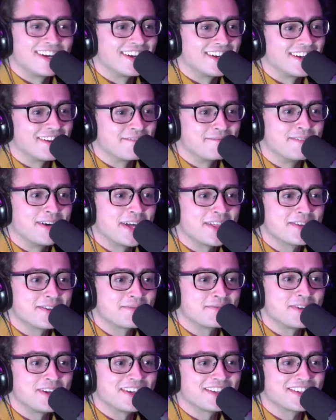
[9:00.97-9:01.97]

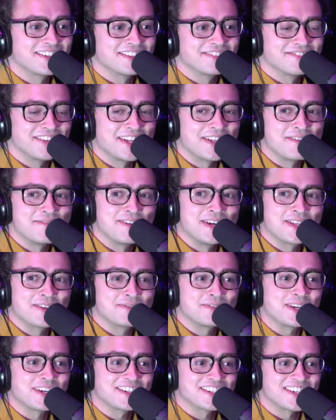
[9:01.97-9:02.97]

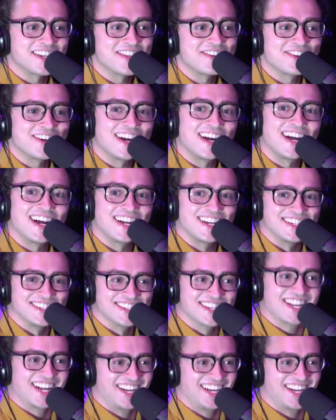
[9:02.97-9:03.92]
Motherfuckers on the rise.